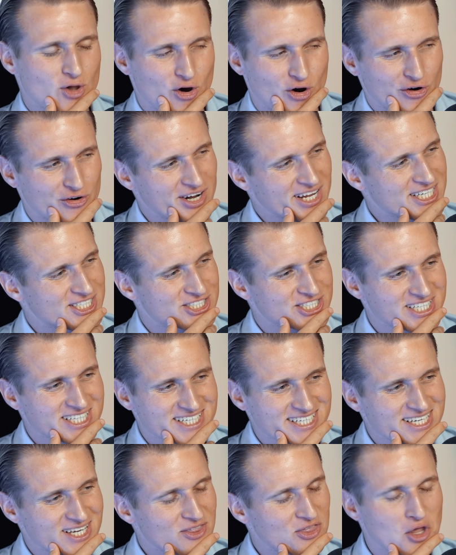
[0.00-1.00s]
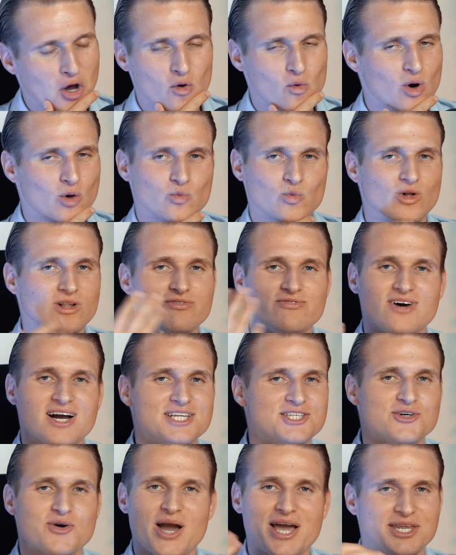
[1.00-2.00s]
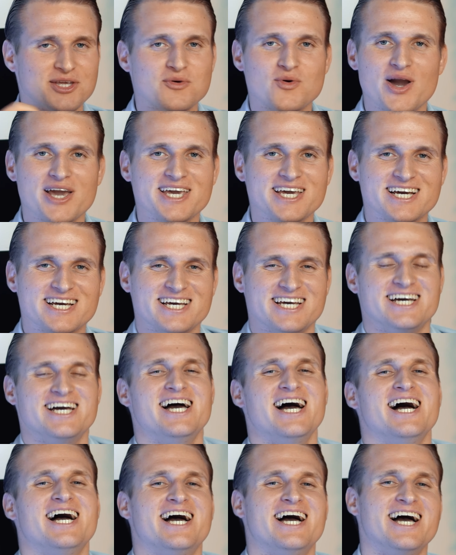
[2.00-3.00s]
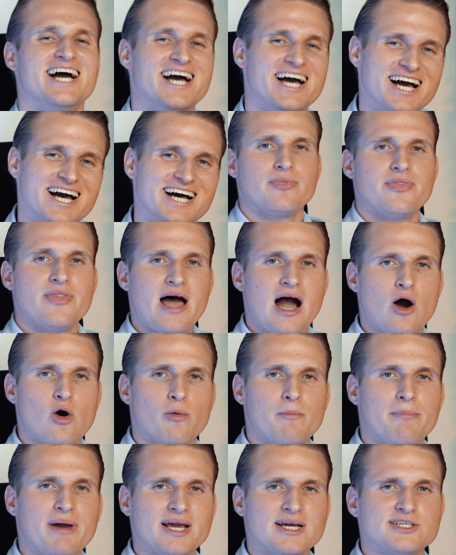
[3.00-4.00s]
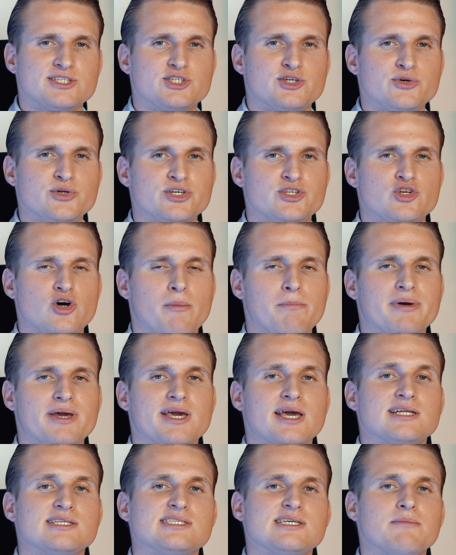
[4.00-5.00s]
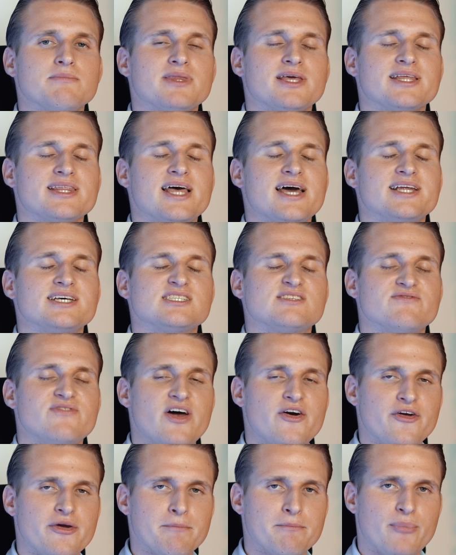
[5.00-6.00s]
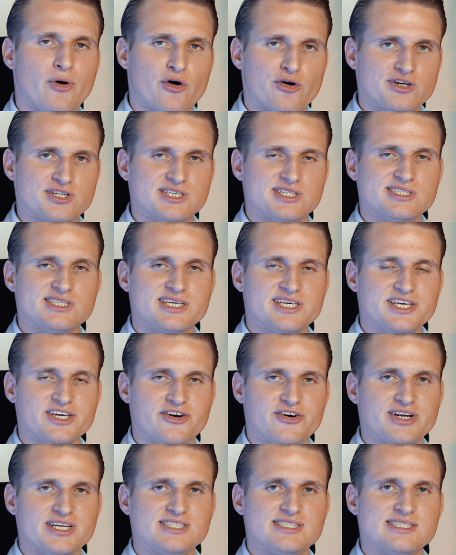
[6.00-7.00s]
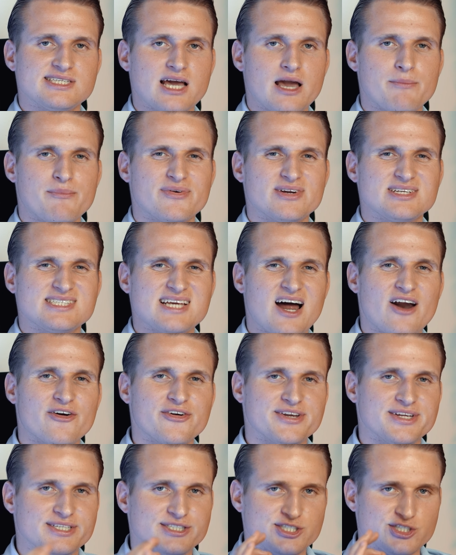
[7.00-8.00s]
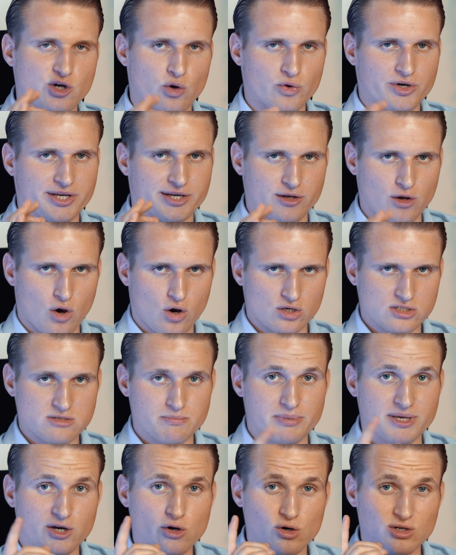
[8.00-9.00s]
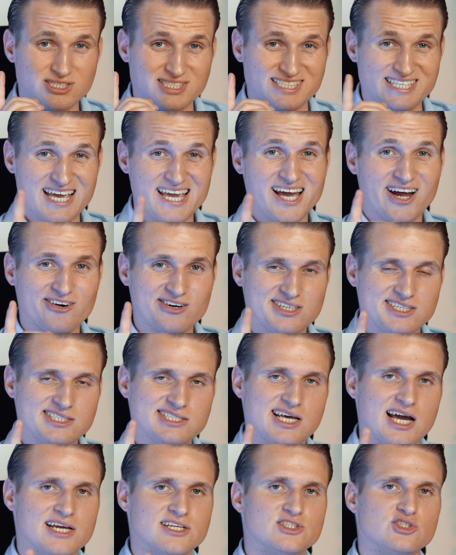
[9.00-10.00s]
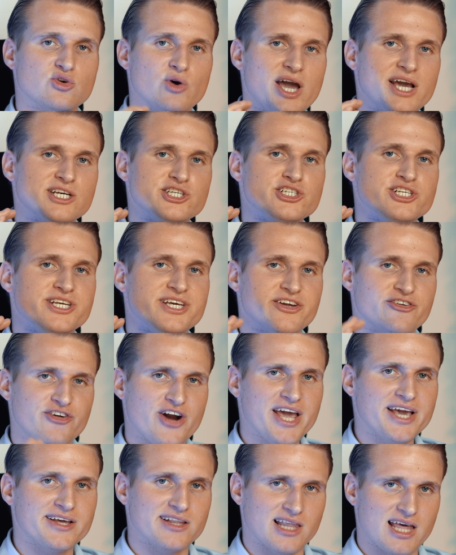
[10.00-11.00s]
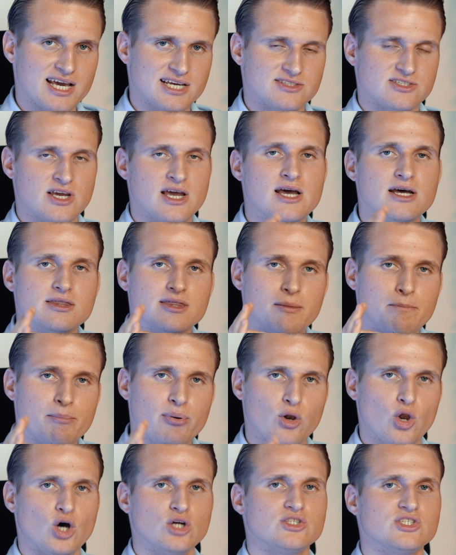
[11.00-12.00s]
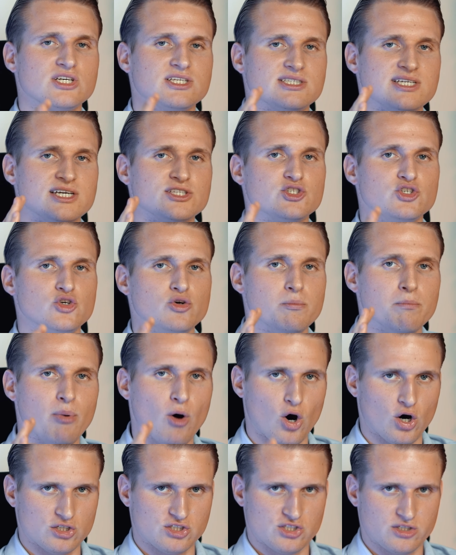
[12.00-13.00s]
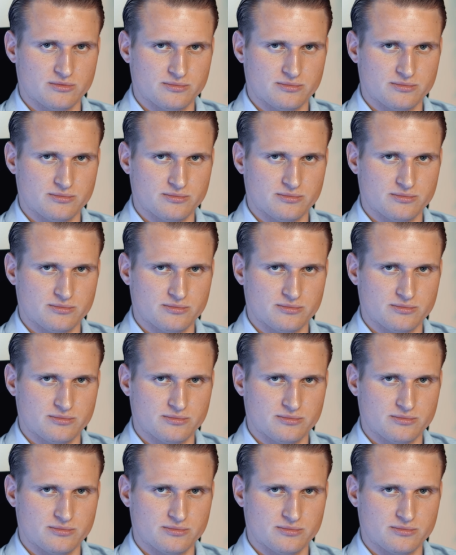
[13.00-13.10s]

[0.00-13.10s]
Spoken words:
Or actually, no one will find you anyway. Now, back to the topic, and something that is very important here in Cyprus are the zoning laws, because they are designed to actually regulate the plot that you bought,